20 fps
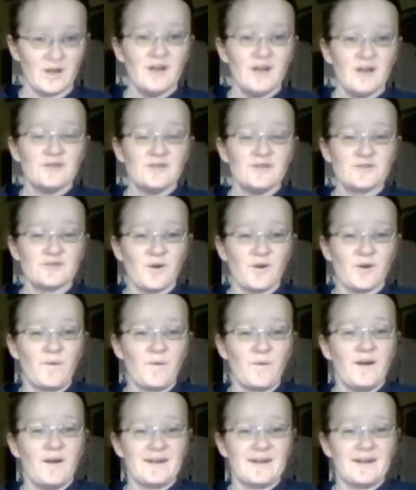So
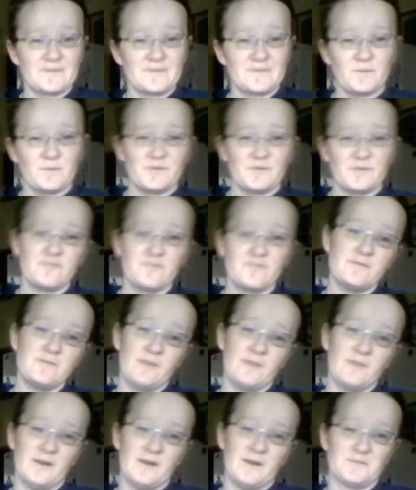I said, well, it's for me and my
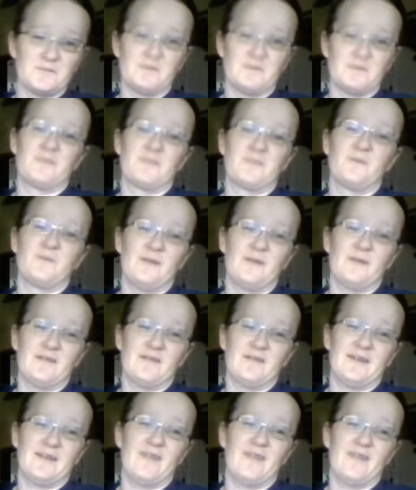husband, and we don't have to
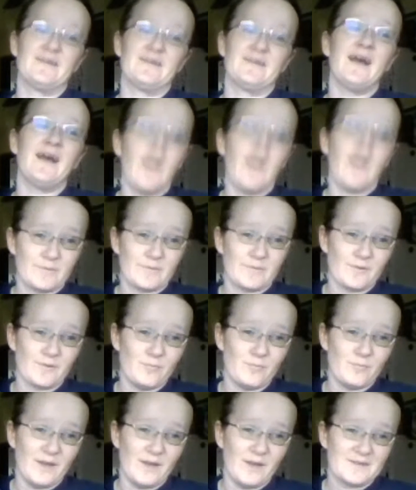have the absolute
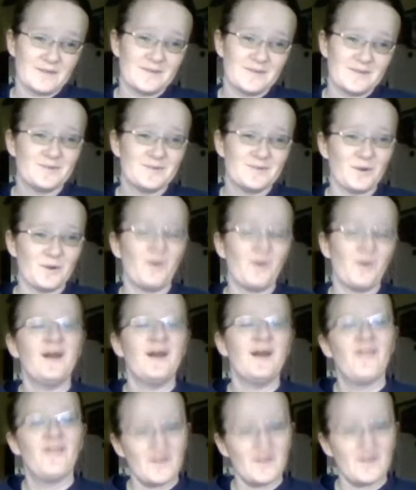best. So
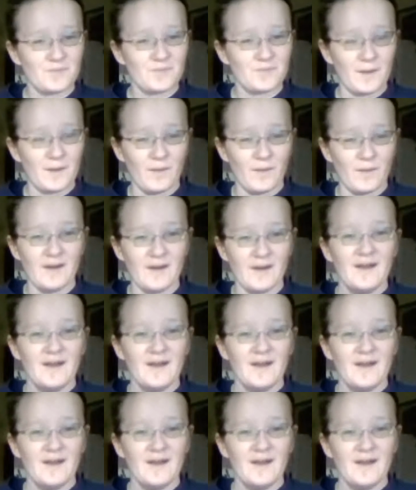that's what I bought.